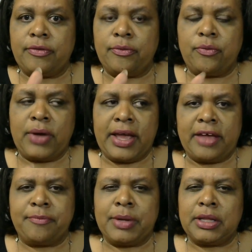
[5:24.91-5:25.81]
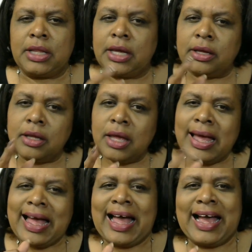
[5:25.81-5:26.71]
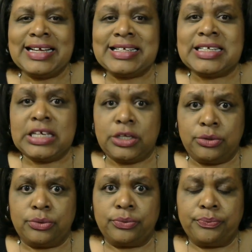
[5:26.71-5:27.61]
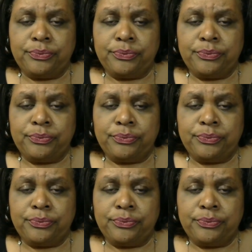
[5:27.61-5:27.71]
way of being like, I see you.